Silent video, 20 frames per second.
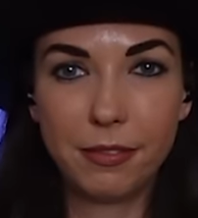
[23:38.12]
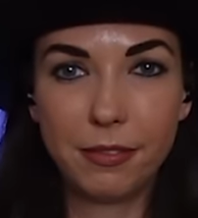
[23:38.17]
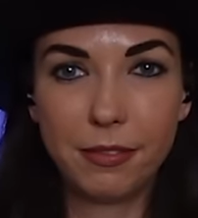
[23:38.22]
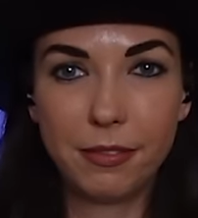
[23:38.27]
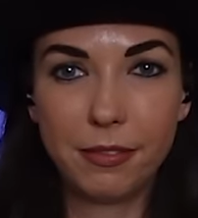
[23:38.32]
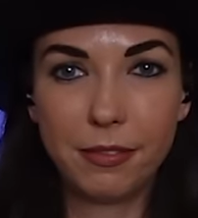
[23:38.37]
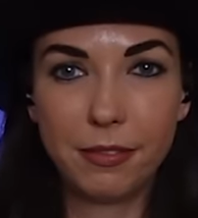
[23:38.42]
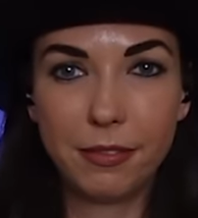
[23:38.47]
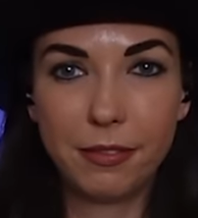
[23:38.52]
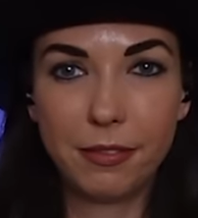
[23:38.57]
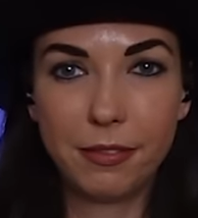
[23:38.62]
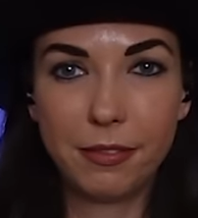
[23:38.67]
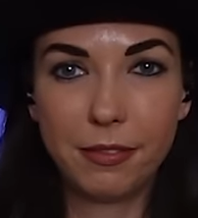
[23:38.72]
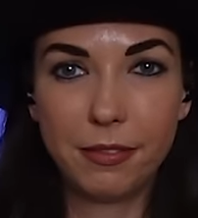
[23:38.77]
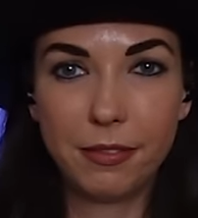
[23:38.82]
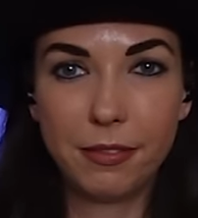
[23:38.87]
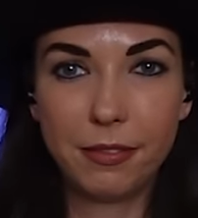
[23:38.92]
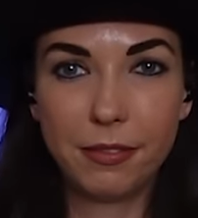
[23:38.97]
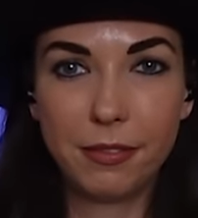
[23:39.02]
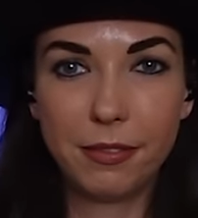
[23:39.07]

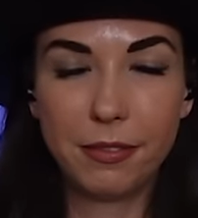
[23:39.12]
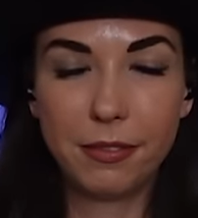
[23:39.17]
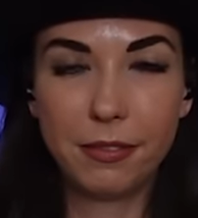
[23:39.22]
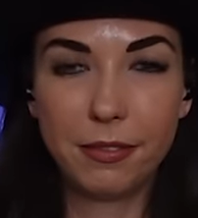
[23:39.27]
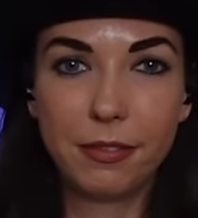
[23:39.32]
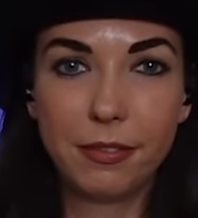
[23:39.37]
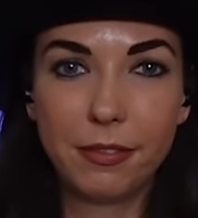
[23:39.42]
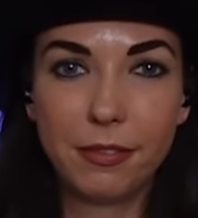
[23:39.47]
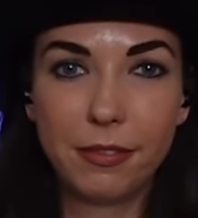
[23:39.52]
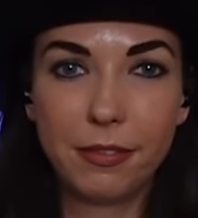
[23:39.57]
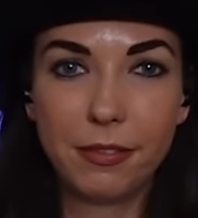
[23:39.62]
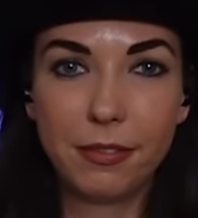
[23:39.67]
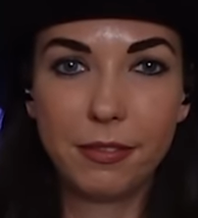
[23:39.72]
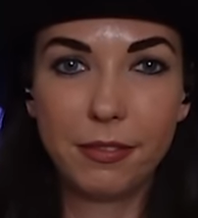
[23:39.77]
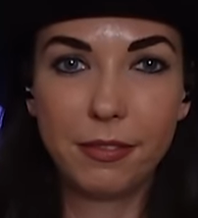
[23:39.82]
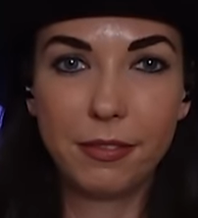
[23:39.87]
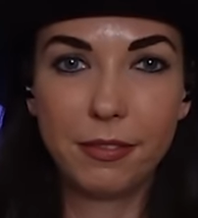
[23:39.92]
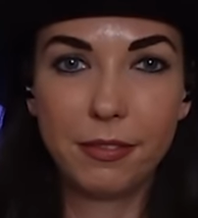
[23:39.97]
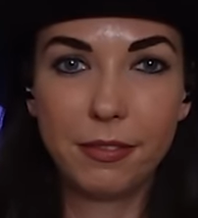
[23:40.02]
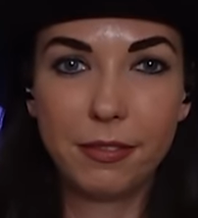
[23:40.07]

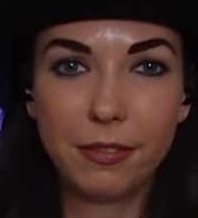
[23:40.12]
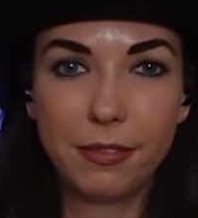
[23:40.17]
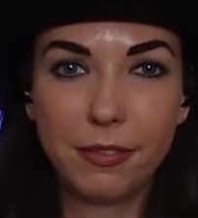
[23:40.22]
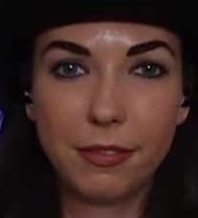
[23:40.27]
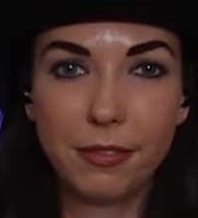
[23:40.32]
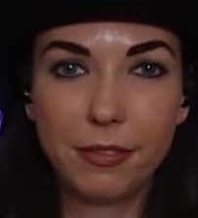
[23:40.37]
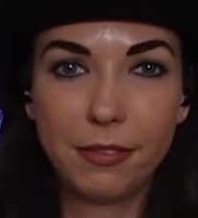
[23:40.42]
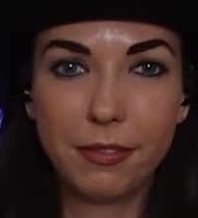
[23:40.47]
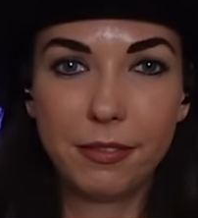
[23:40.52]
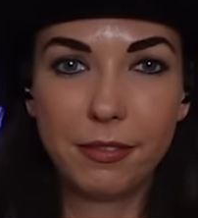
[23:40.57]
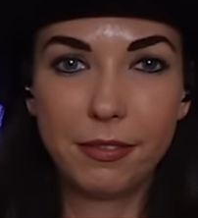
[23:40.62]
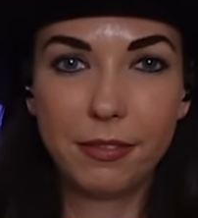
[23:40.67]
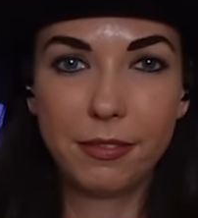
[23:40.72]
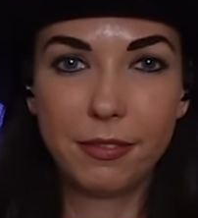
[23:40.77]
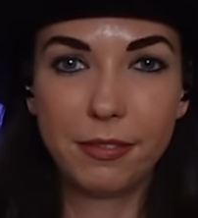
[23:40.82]
(silent)